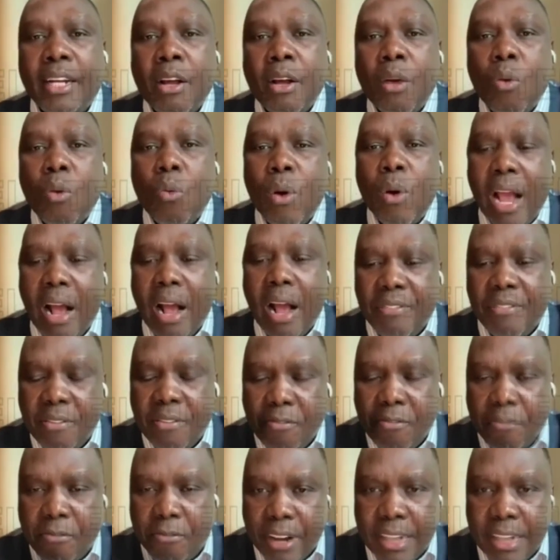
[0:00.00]
We have
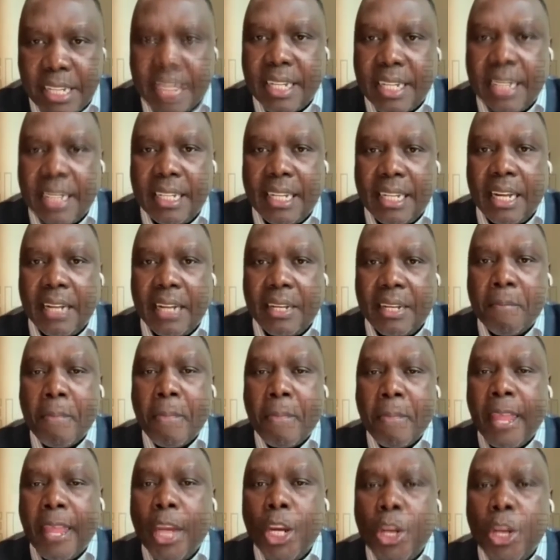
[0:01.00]
invested that
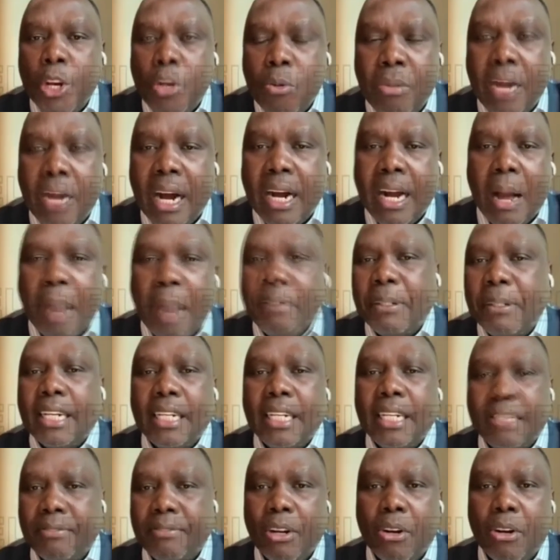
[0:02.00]
in human capital
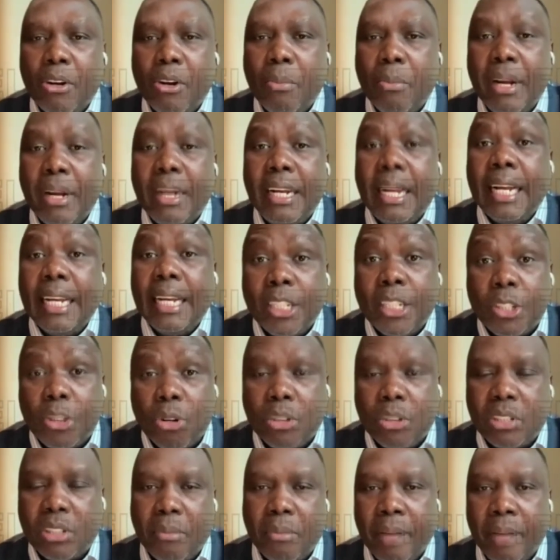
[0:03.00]
development that he talked
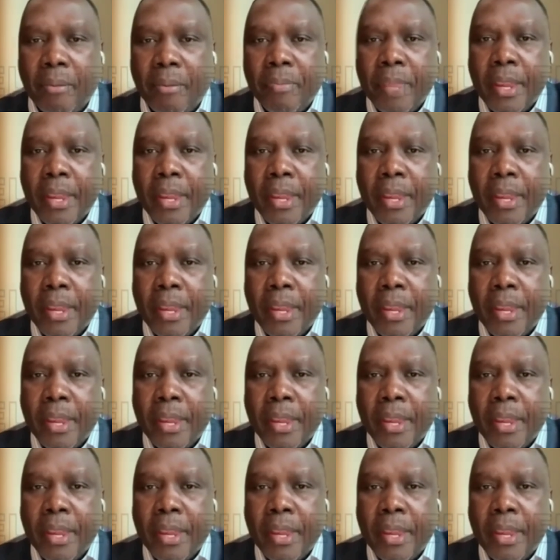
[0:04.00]
about.